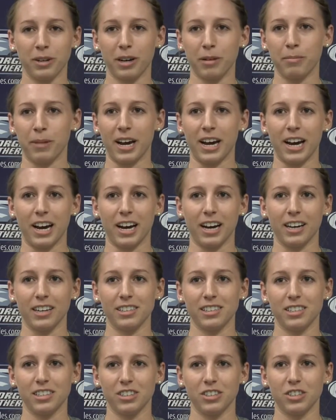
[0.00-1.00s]
up my
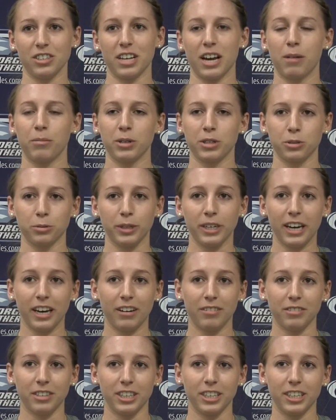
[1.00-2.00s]
eyes to just how much we
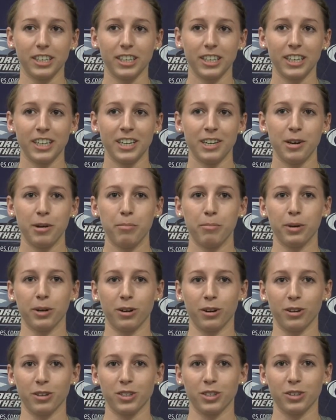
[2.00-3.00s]
have here, but
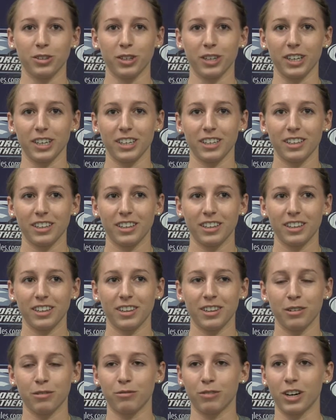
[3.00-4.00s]
also
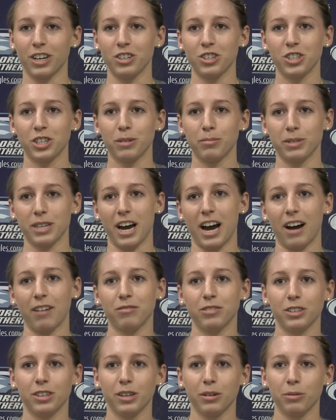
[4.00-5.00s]
the friendships
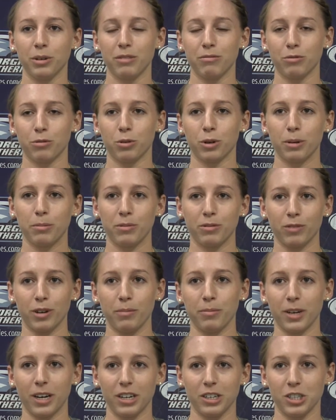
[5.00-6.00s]
after that we formed
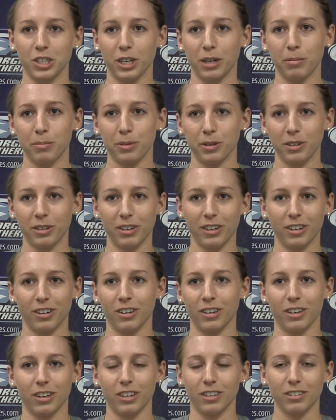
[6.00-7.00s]
from that trip
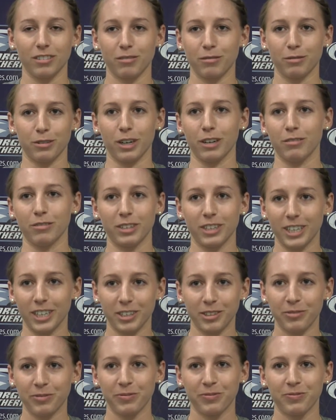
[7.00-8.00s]
are forever
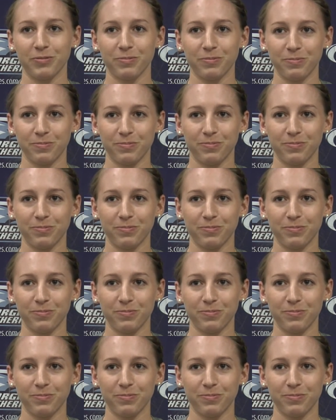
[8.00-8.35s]
now.